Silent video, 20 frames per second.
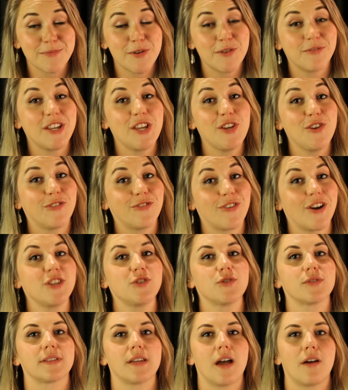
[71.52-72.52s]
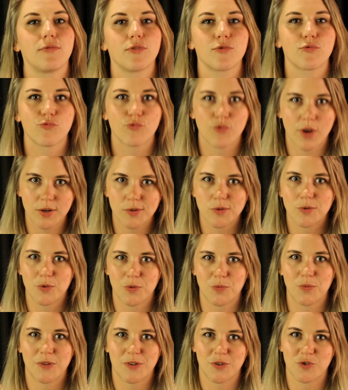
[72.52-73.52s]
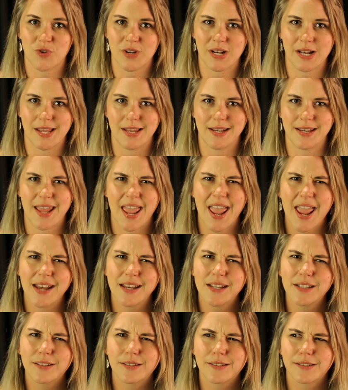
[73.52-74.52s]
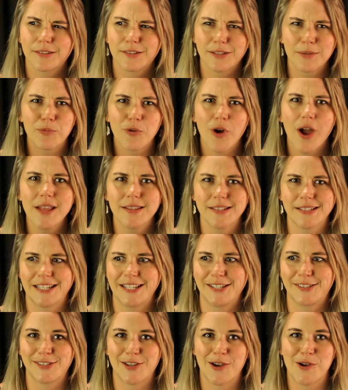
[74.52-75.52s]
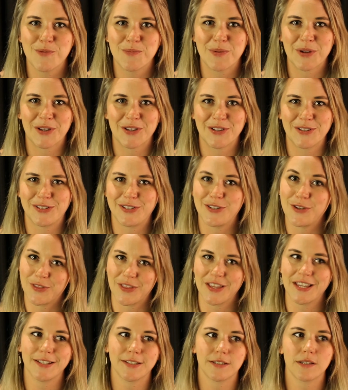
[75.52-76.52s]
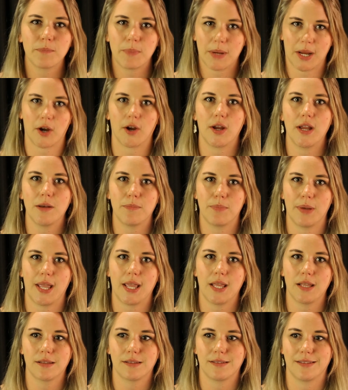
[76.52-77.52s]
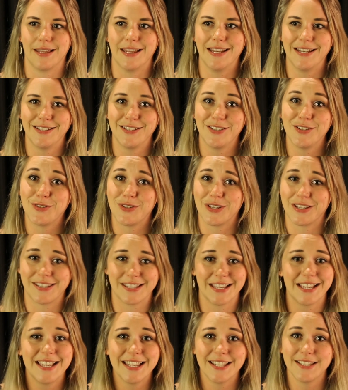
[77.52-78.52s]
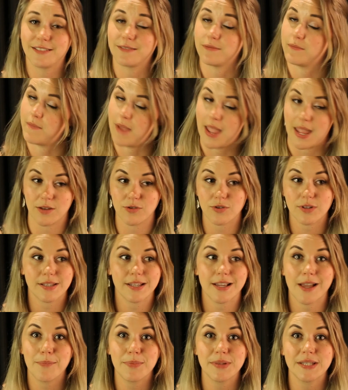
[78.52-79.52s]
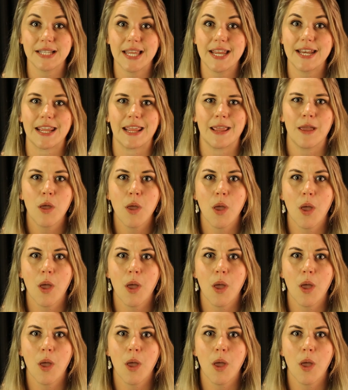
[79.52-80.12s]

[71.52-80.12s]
movie, you find yourself riddled with adrenaline, and it's surprisingly so, because you think it's a period piece, and you just think it's man dressing up as lady.